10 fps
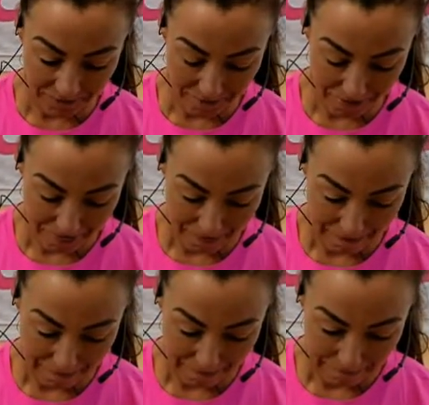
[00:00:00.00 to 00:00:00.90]

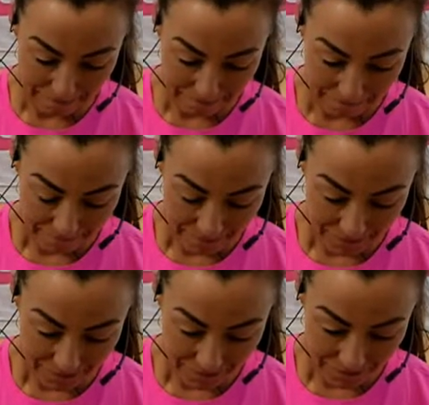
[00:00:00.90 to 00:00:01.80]

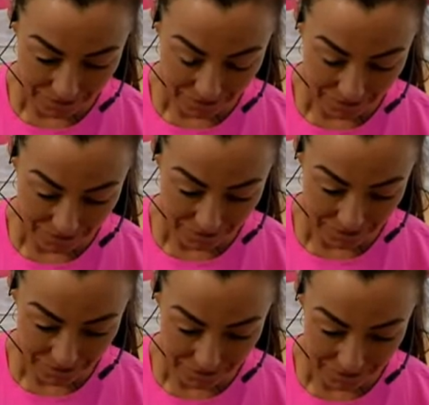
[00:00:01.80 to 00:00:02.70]

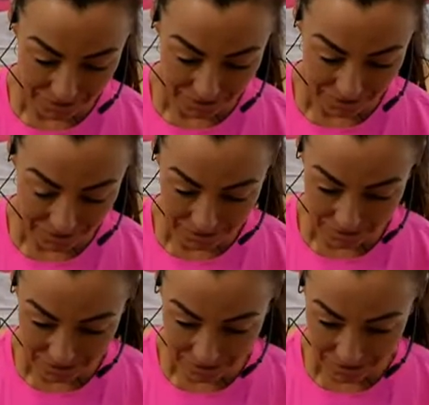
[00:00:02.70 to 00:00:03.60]

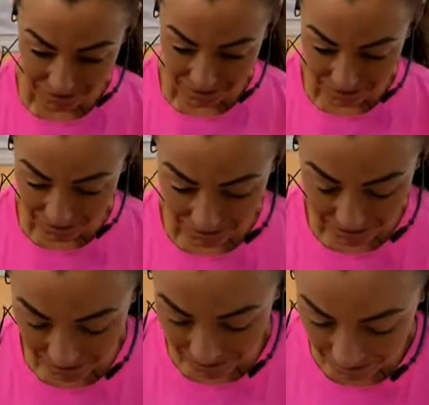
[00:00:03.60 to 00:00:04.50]

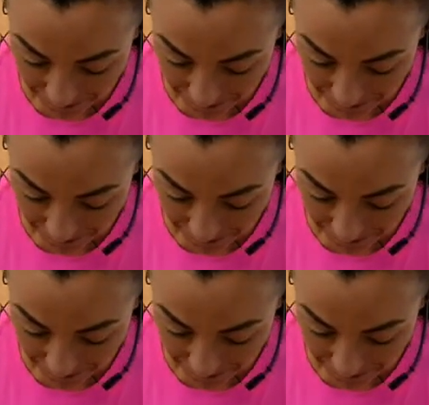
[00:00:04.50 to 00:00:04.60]
(silence)